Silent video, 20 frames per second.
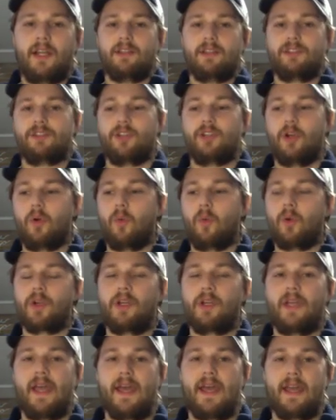So we're
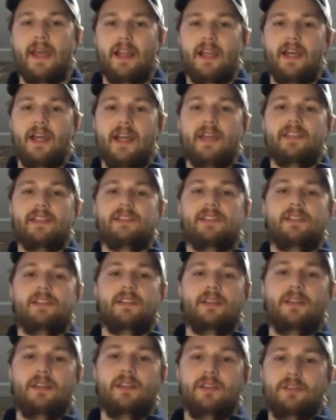going to analyze
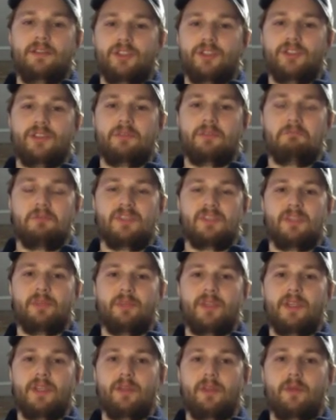just
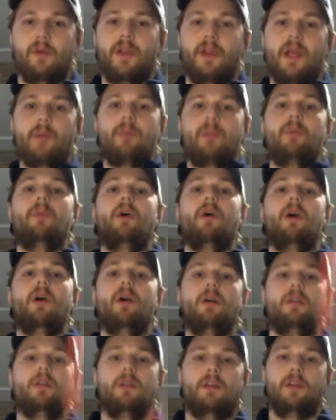simply throwing up the
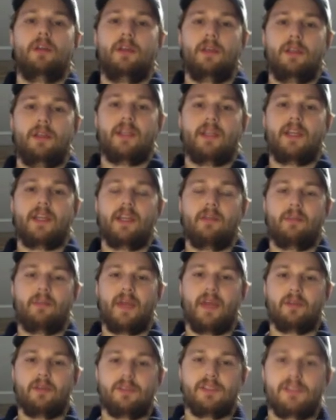ball, letting it
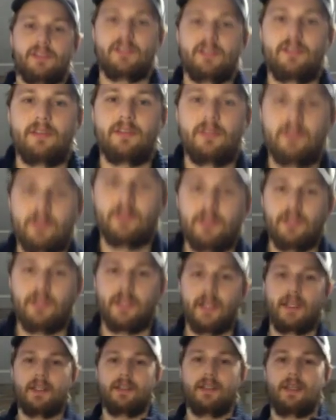bounce,
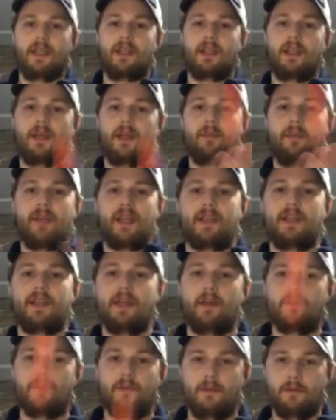okay, and come back
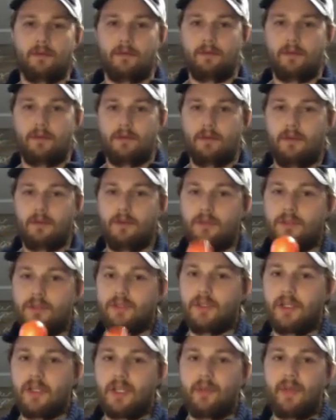down.
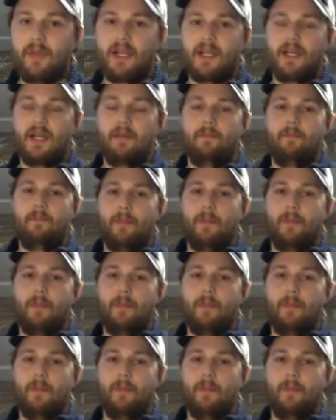Sorry, come back up.